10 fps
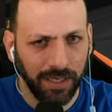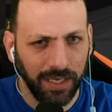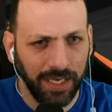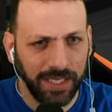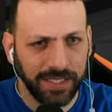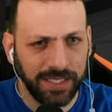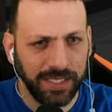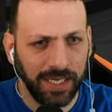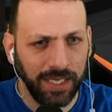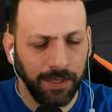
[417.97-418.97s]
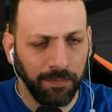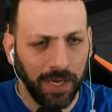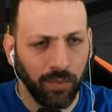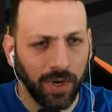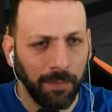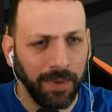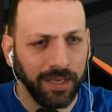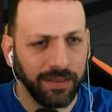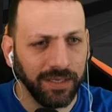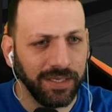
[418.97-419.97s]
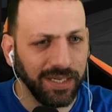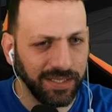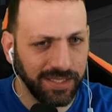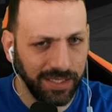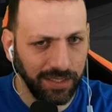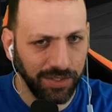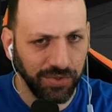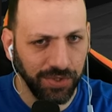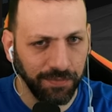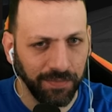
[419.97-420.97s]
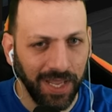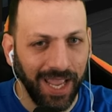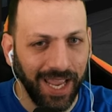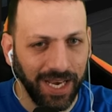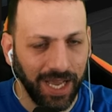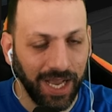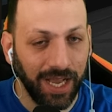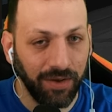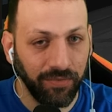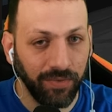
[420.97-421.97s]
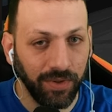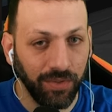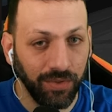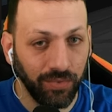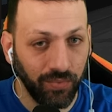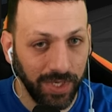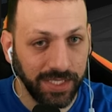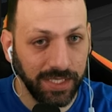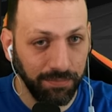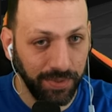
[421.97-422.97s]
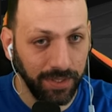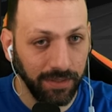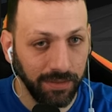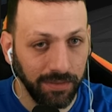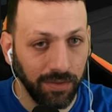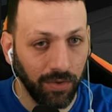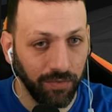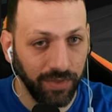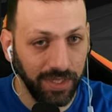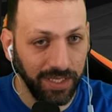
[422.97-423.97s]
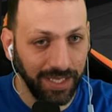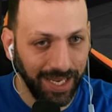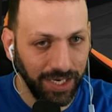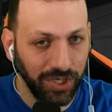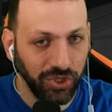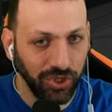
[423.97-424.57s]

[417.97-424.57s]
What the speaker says: Let's say I want to make the dense energy and I have the recipe of the energy